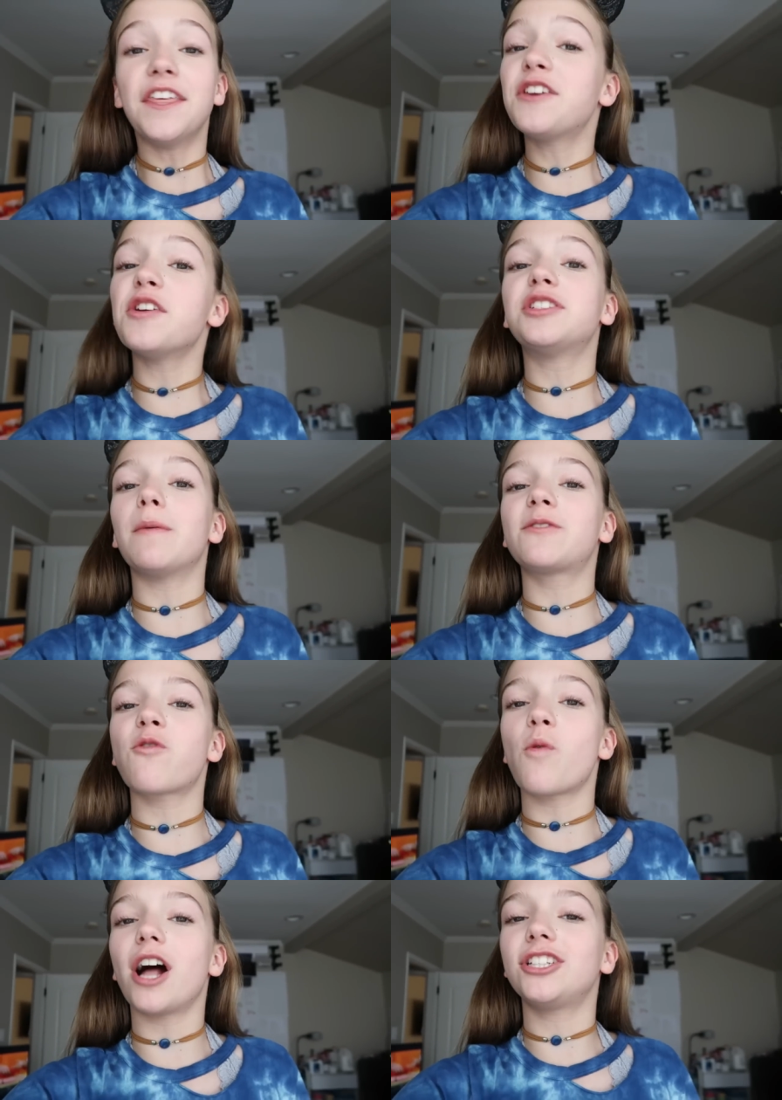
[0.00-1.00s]
Thank you so much
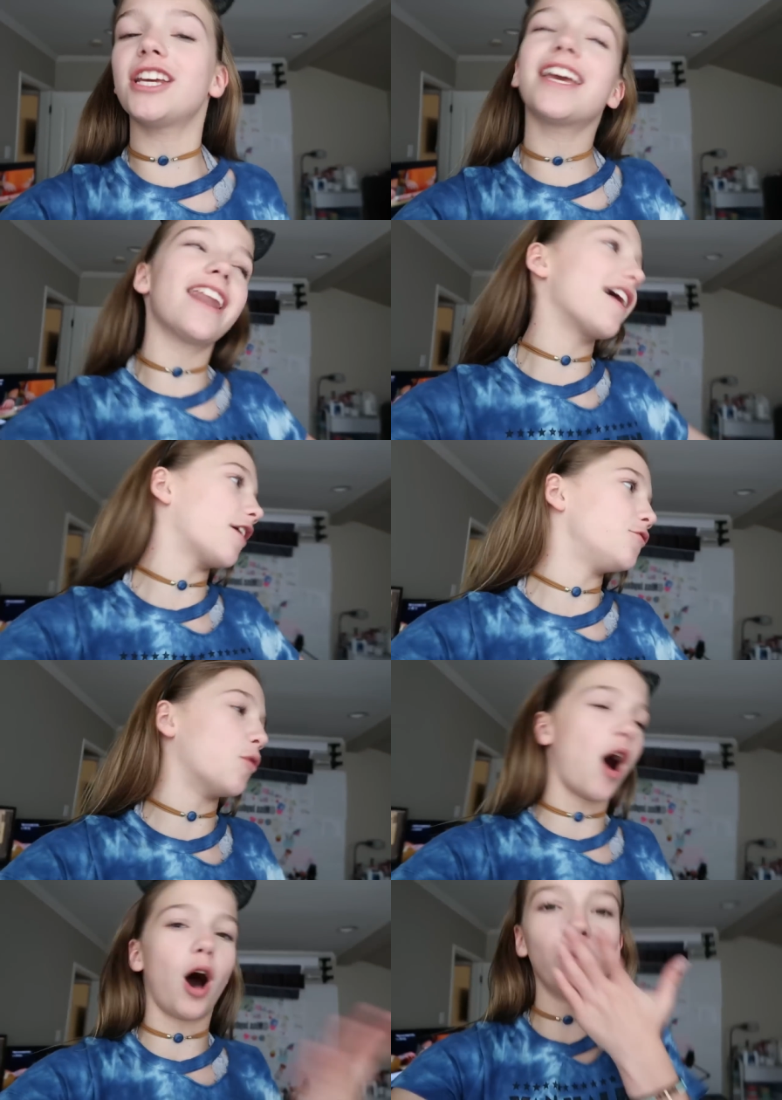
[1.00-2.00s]
for watching and I love
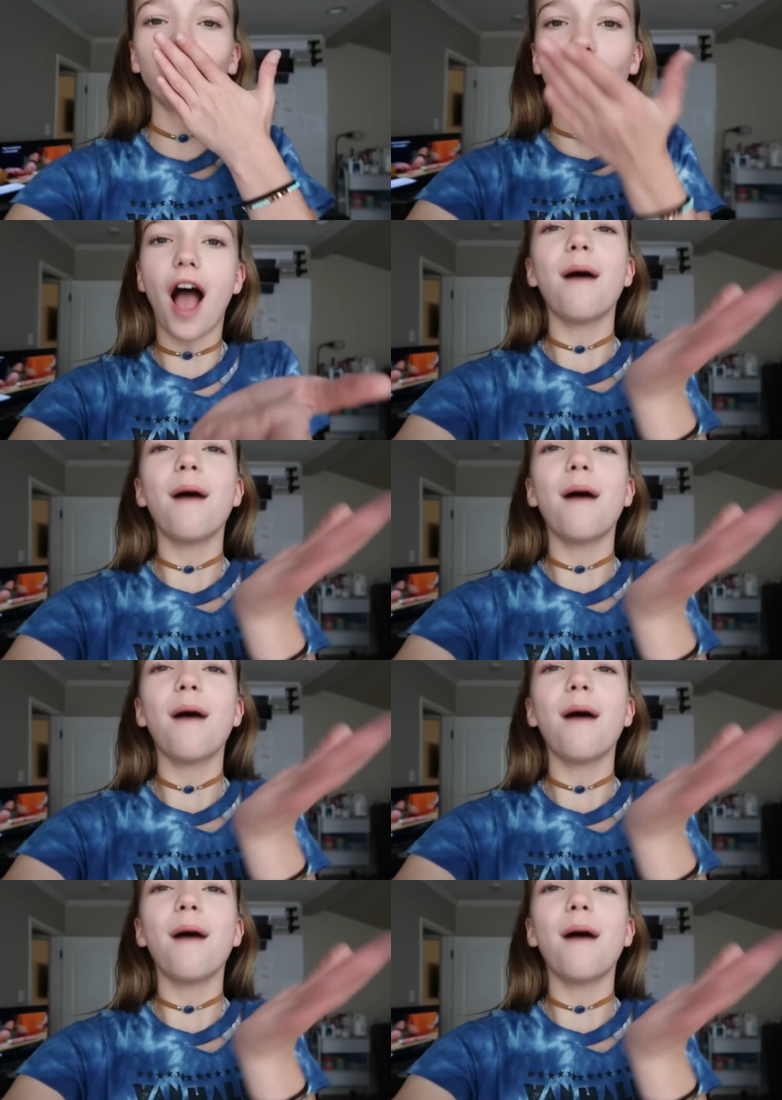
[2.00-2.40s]
you all.